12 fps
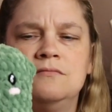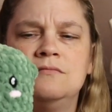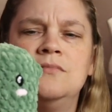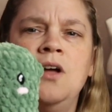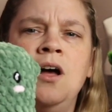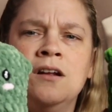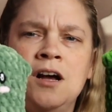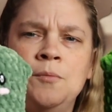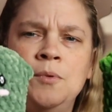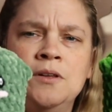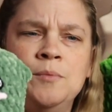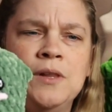on a
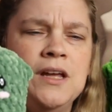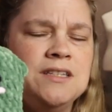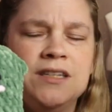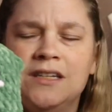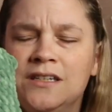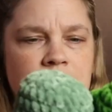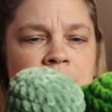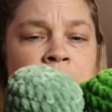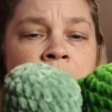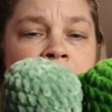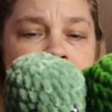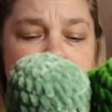couple of places,
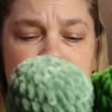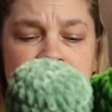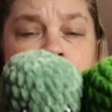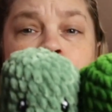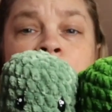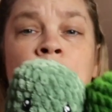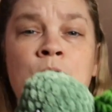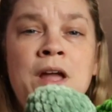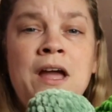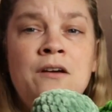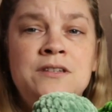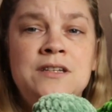but the row count